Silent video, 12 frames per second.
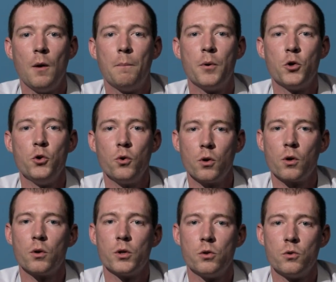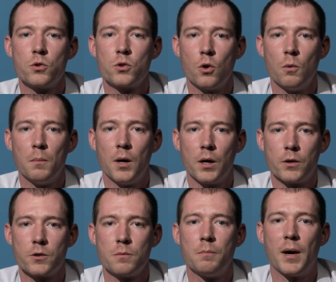But you can only do so
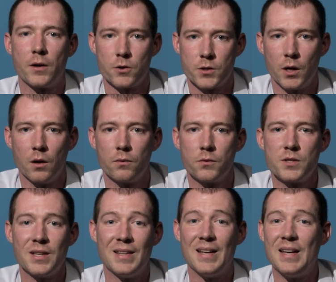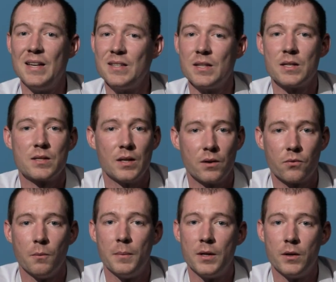much by yourself. See, the easiest thing
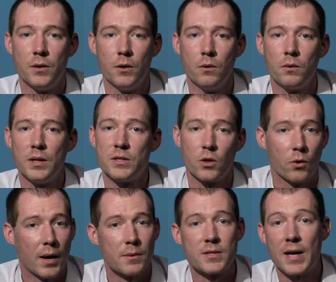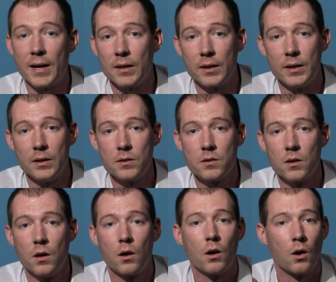for me to do is to grab a stack of leads,
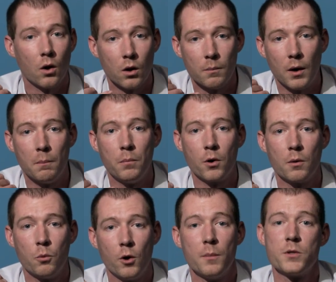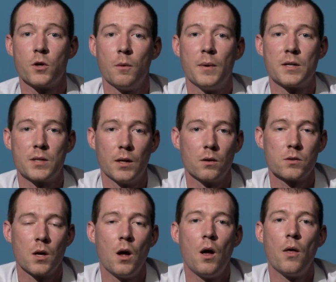call them up, book appointments, and go make
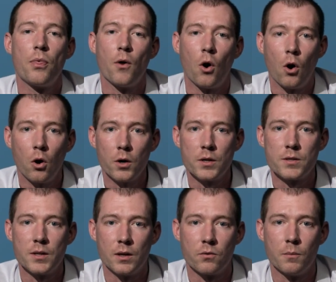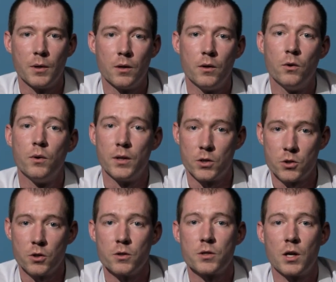sales. The hardest thing for me to do, and the
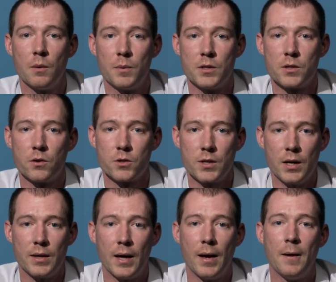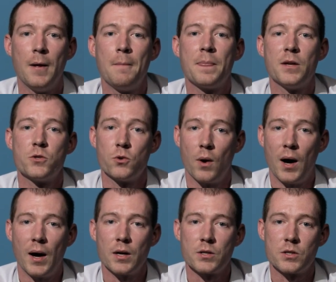insurance companies understand that, is to
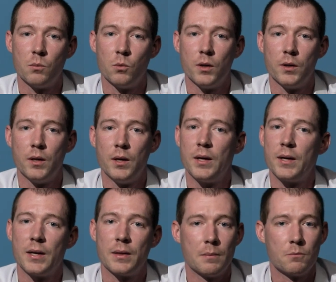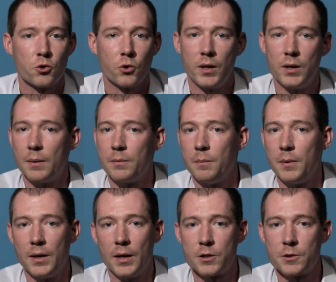hire someone, get them trained up to be
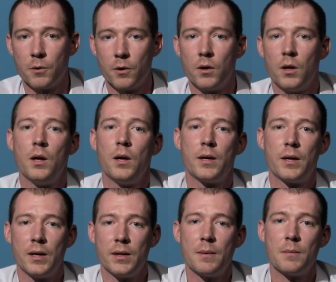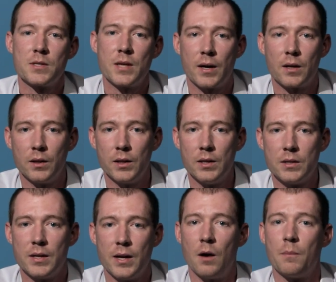an expert, get them a stack of leads,
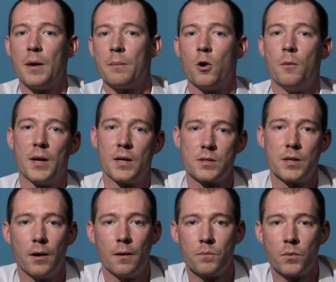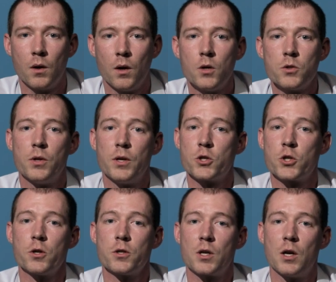and help them go make a sale. So the
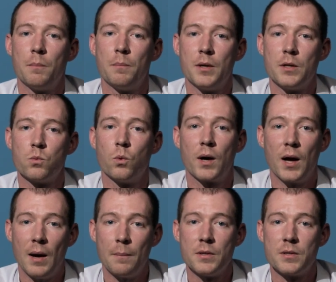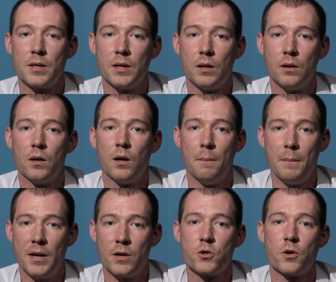insurance companies will compensate a
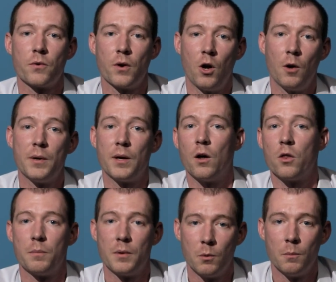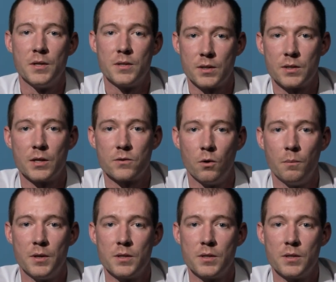manager for helping other people be successful in